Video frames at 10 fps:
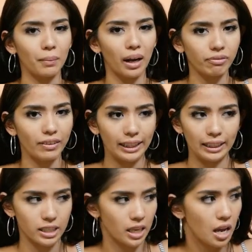mga
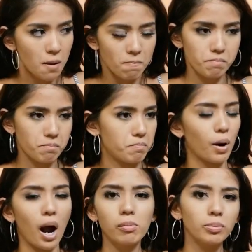finalists.
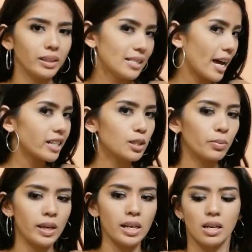Probably next
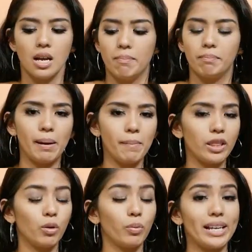week, maybe the
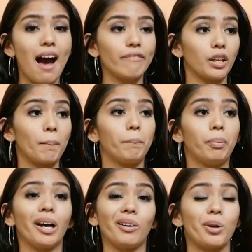week after,
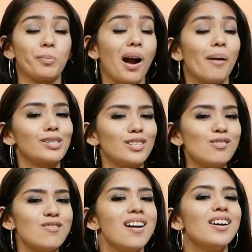but we promise
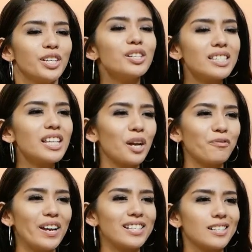you, you'll see their
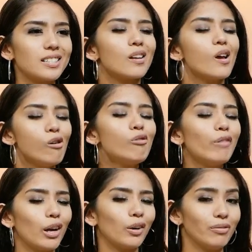faces
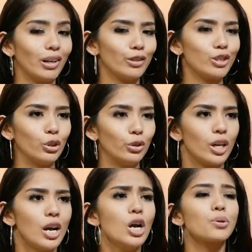very, very soon.
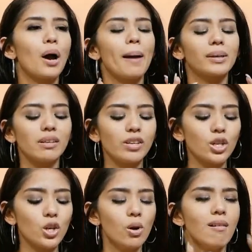So I'm giving
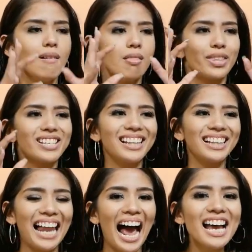you this
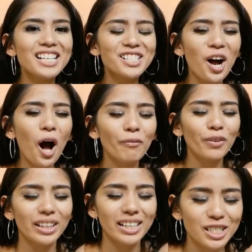last call for
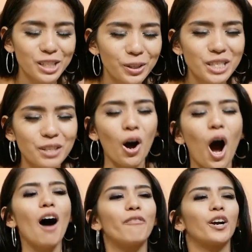the exclusive
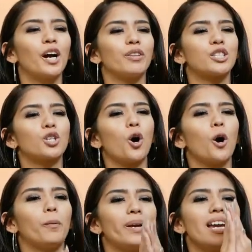offer of the
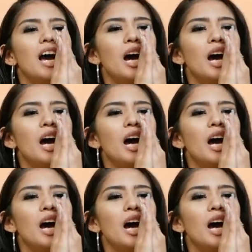Tobi